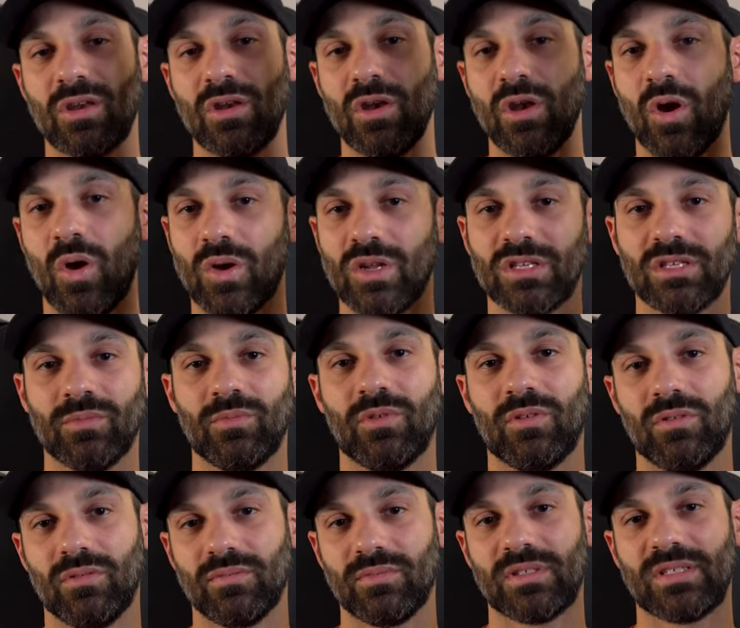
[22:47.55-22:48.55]

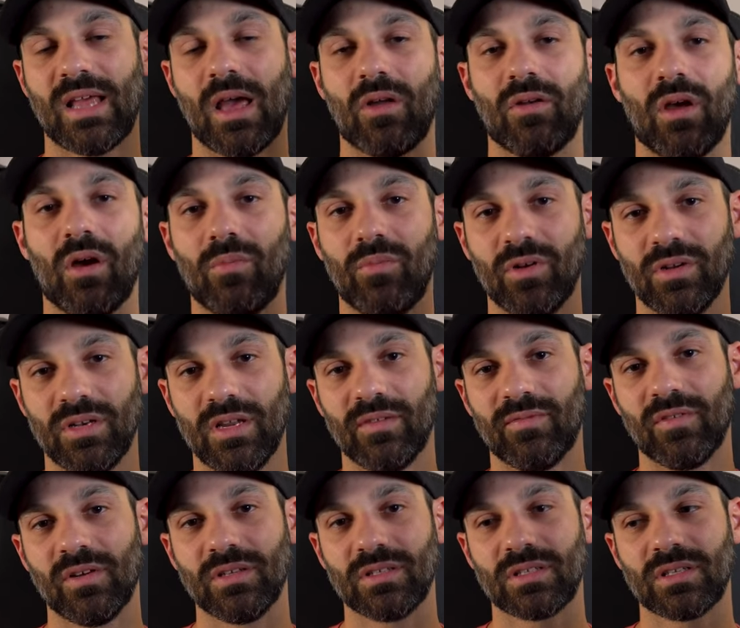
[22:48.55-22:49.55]
noticeable sound output
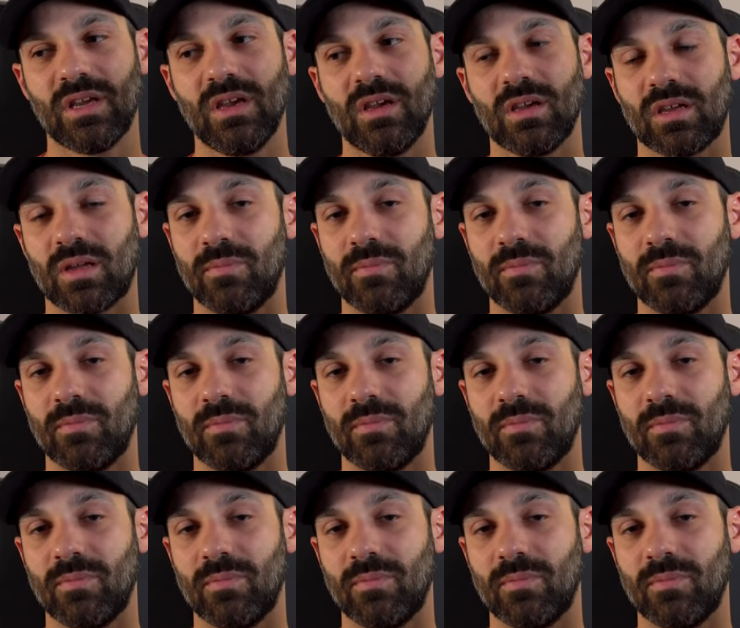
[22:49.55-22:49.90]
difference